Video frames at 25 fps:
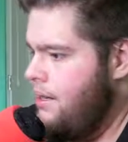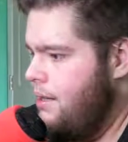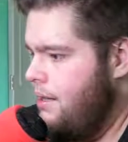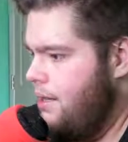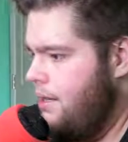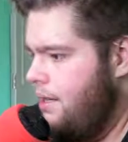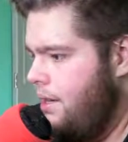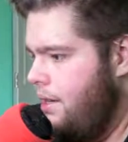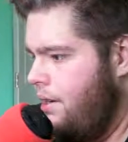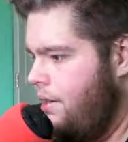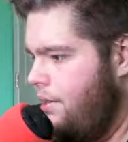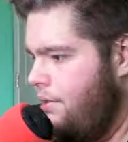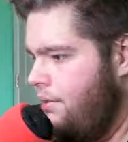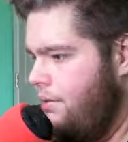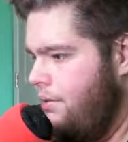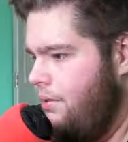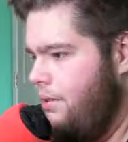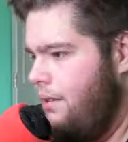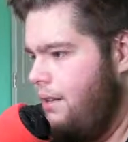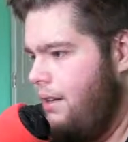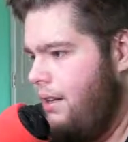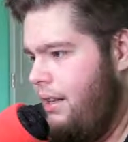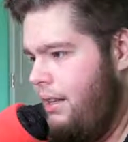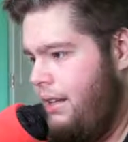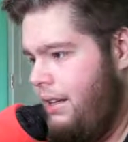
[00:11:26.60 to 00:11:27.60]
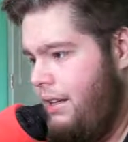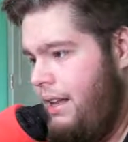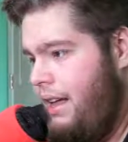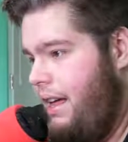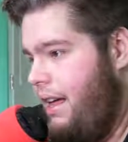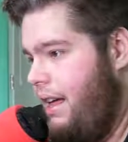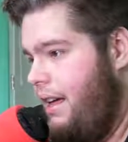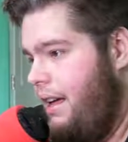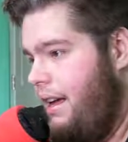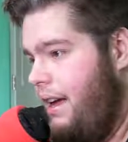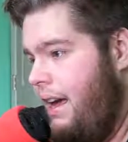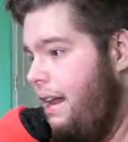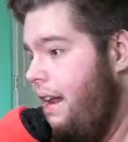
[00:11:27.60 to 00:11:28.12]
So,
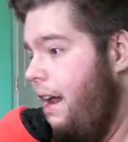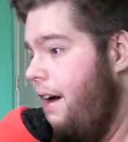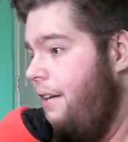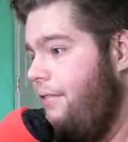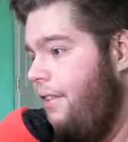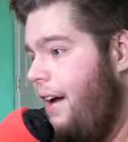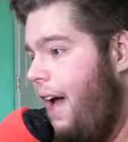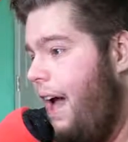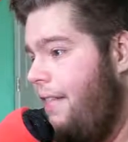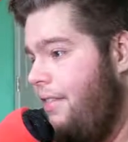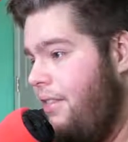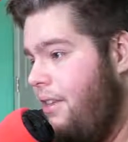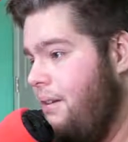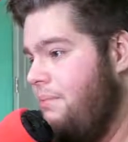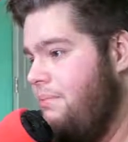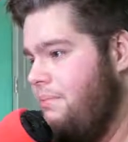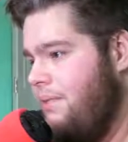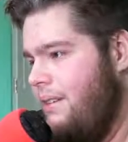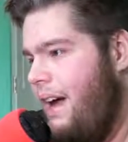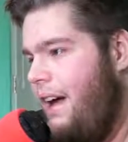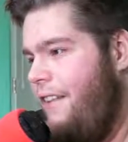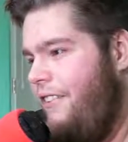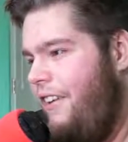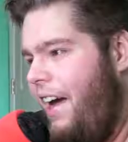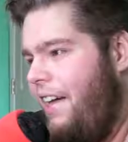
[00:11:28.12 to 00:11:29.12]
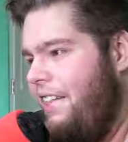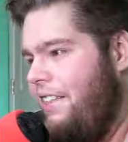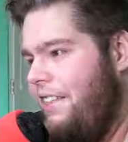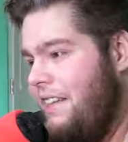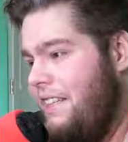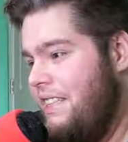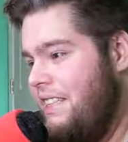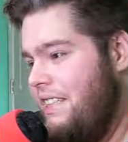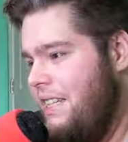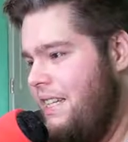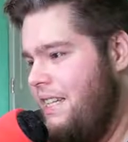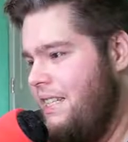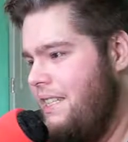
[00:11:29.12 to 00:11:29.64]
and I've had
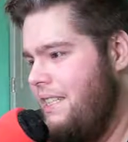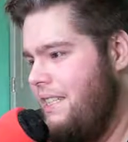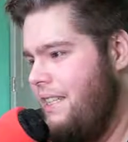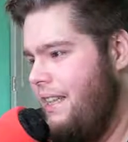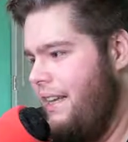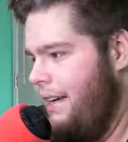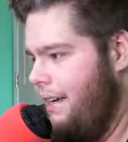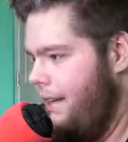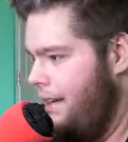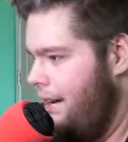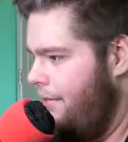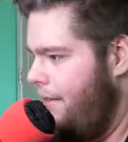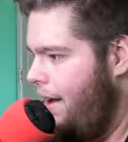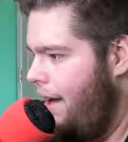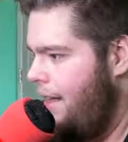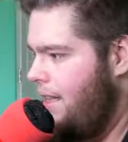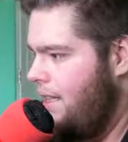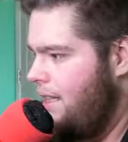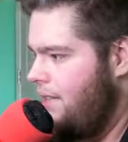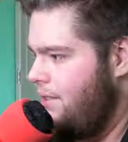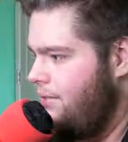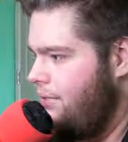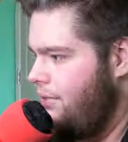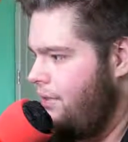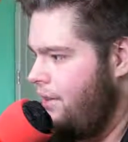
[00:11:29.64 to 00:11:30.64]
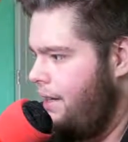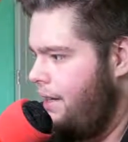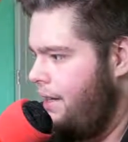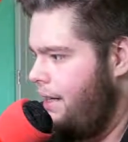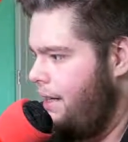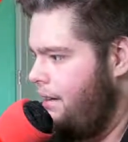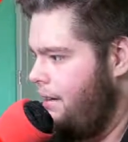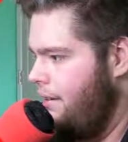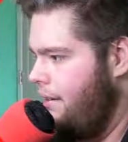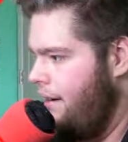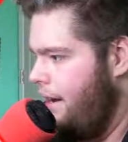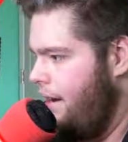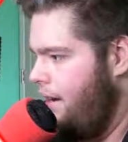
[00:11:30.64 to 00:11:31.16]
these since then. I've had these for a
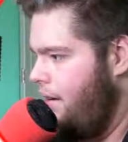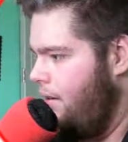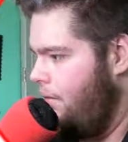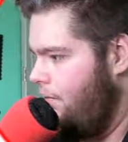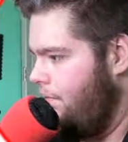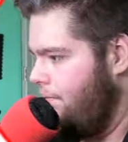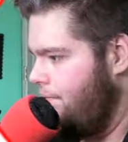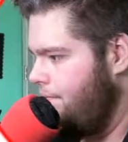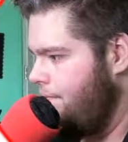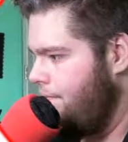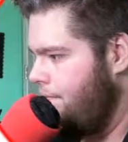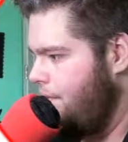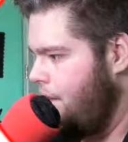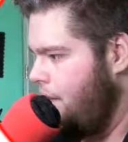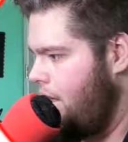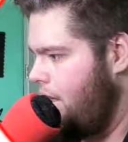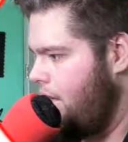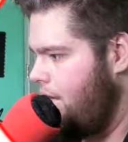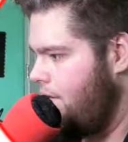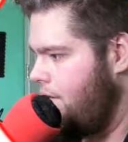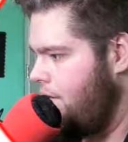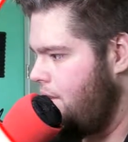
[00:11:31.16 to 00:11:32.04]
year now. You know,